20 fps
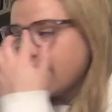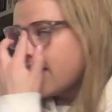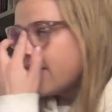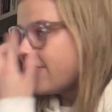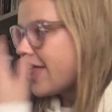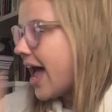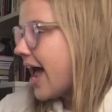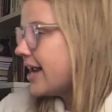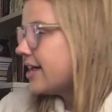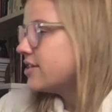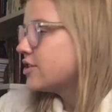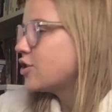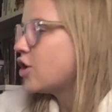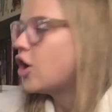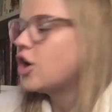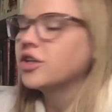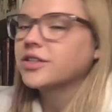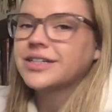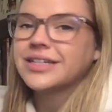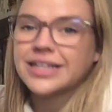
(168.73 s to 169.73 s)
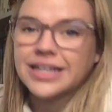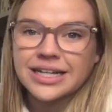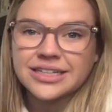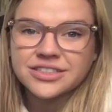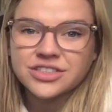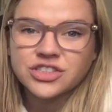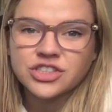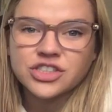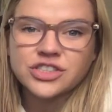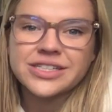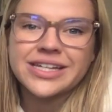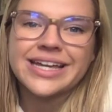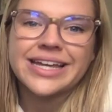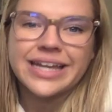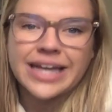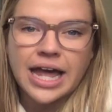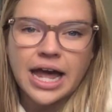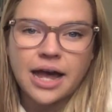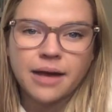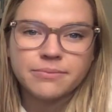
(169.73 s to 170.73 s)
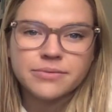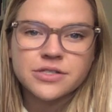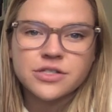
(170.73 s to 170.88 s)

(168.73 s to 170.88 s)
that is called clusters and gaps.